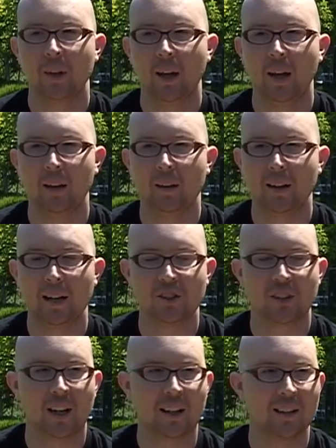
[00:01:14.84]
And then I
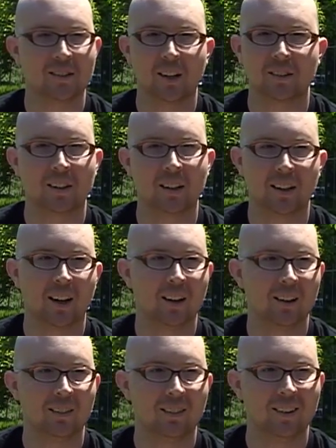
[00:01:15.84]
just kind of got sucked in again,
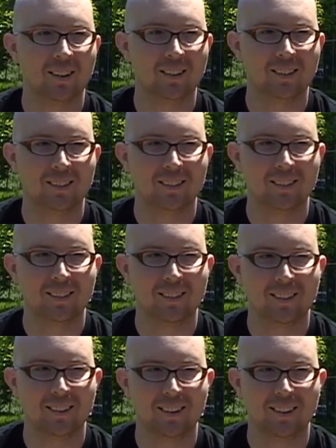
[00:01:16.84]
and
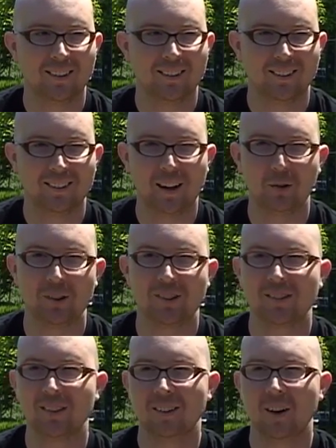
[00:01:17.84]
that
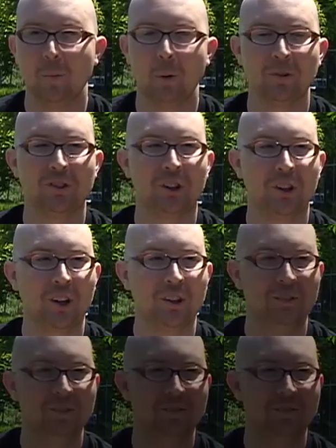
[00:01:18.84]
was almost a year ago.